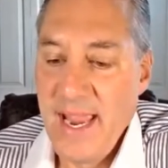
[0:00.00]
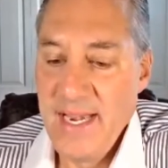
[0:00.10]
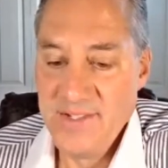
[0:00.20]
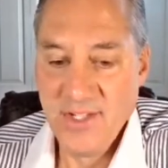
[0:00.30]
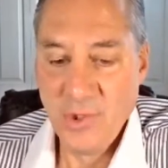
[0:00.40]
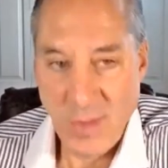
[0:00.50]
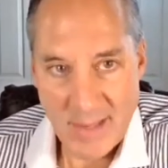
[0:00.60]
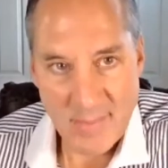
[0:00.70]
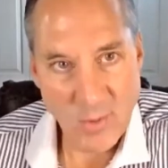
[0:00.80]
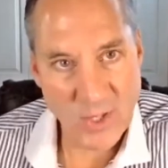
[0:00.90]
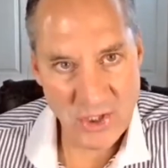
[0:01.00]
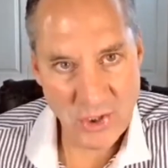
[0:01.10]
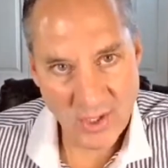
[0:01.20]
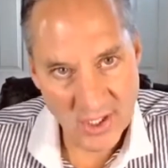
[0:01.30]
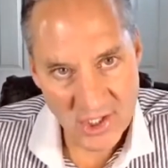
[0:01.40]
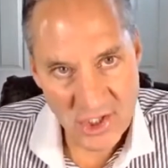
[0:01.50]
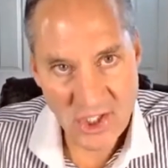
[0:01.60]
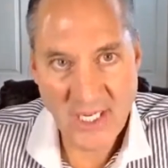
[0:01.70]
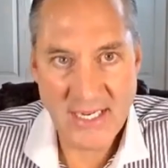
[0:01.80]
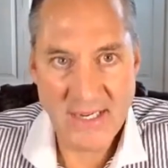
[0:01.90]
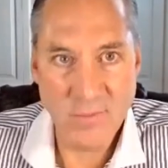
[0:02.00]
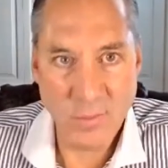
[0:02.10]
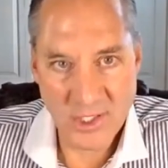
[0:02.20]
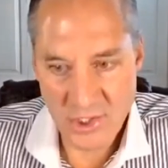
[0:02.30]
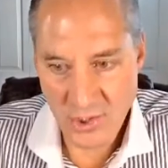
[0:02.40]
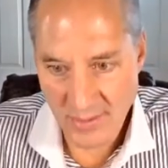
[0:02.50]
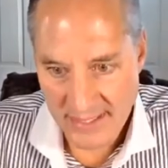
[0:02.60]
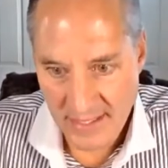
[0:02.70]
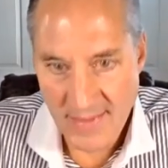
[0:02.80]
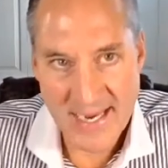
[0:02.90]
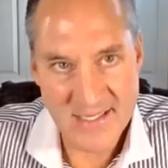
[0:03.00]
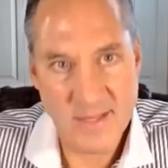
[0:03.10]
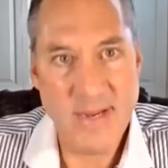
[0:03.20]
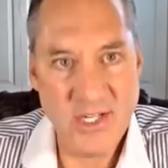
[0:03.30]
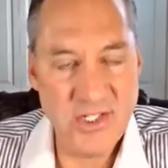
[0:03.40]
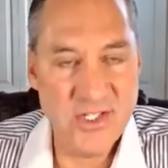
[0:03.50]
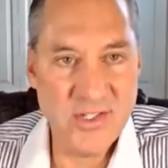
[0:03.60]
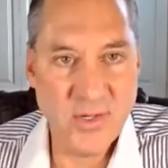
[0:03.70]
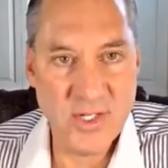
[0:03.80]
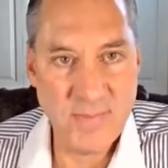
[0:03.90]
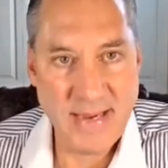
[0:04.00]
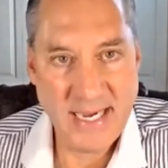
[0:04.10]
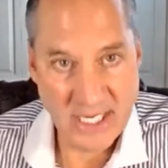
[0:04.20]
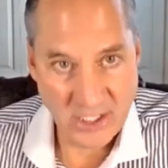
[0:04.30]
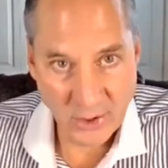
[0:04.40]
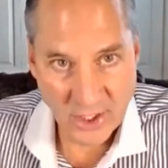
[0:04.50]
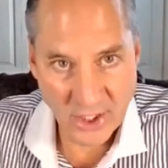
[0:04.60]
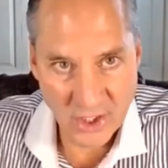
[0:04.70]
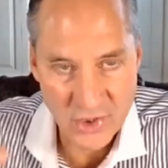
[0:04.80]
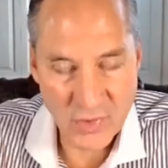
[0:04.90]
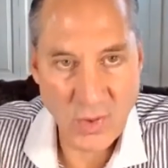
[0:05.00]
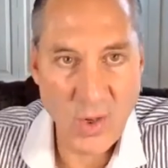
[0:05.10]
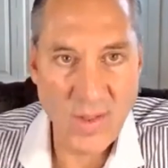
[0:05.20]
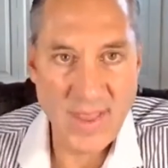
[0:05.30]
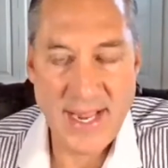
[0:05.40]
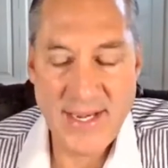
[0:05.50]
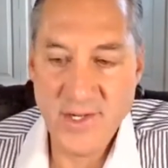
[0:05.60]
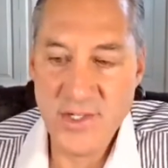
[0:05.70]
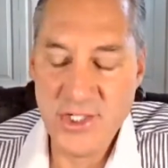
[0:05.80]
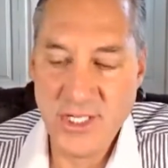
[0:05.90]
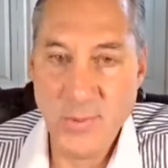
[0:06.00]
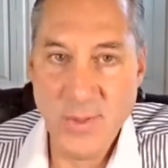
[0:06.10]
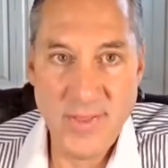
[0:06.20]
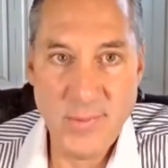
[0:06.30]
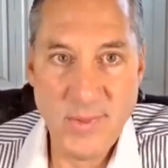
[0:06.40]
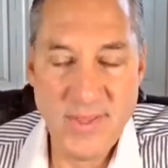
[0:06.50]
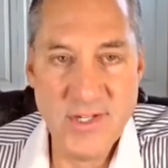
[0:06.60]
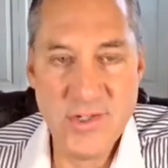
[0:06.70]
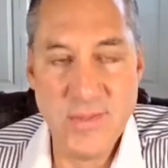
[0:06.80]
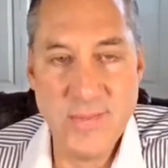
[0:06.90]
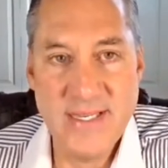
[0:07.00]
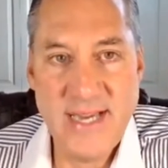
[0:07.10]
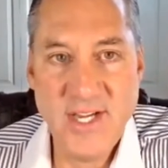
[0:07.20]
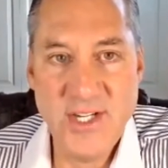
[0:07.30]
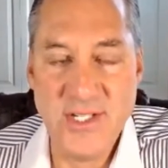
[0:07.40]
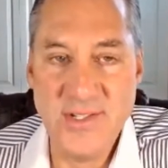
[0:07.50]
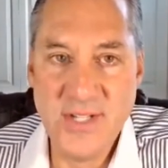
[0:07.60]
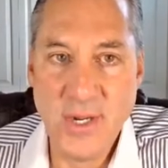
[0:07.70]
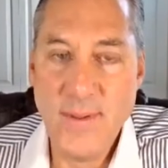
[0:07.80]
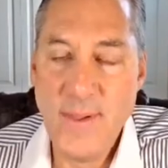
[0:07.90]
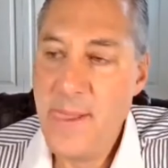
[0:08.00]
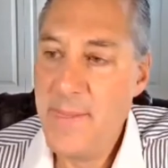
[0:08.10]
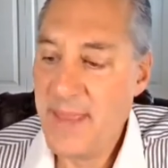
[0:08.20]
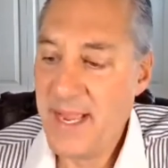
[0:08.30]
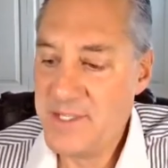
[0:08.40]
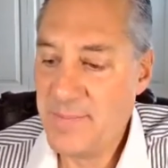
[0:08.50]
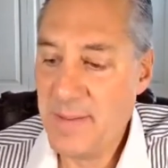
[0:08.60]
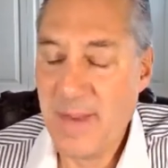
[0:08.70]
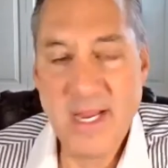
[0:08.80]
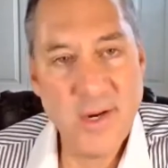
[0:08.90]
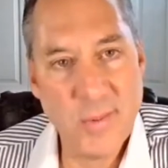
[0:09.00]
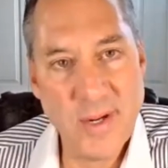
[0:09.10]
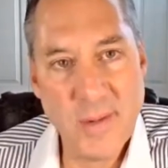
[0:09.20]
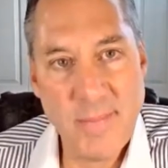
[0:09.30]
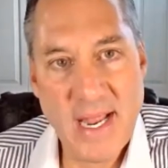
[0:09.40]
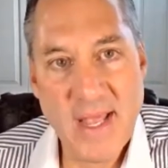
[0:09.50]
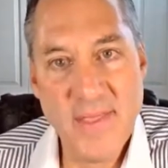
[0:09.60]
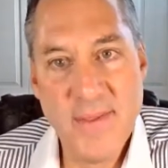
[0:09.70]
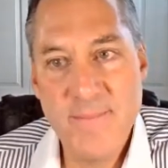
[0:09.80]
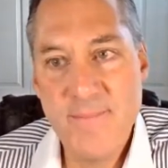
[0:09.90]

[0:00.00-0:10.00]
And it's incredible what you can achieve once you're in that dimension, so to speak, and you can control that energy with instrumentation. So that's been my career path.